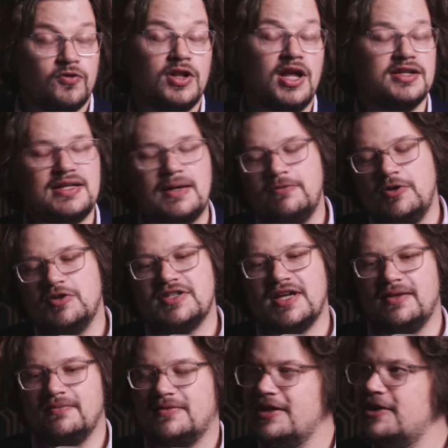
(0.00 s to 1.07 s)
For longtime viewers,
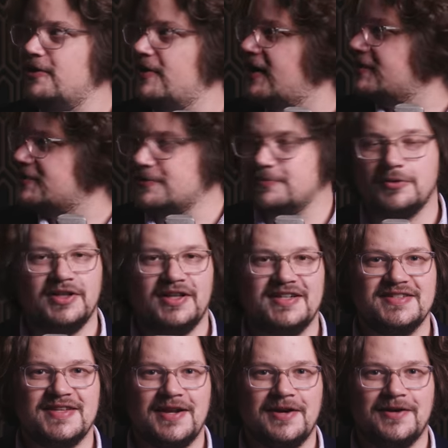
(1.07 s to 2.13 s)
I think you guys have
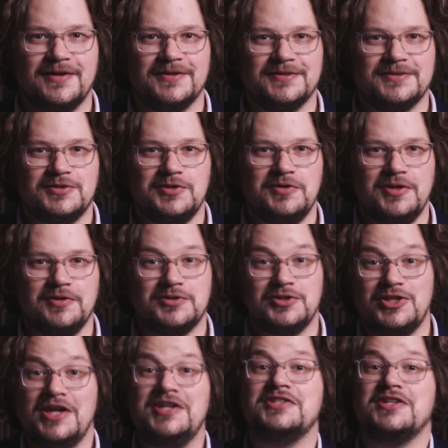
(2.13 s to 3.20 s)
realized that our studio's
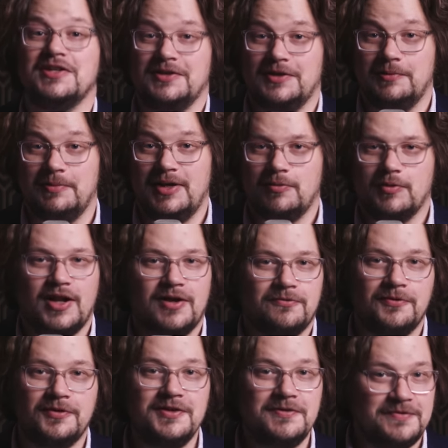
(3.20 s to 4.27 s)
changing a little bit. We're not
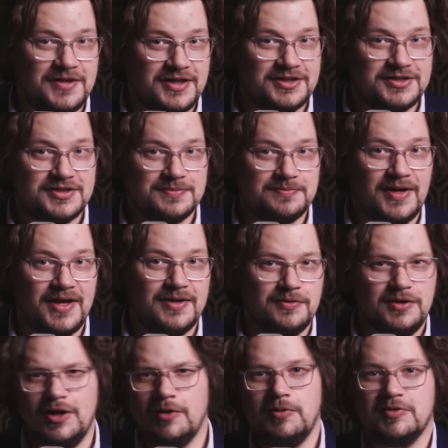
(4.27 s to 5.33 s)
fully finished, but
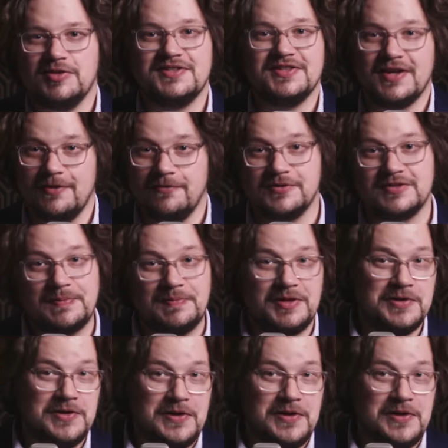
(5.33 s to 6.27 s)
you know, we were just looking for something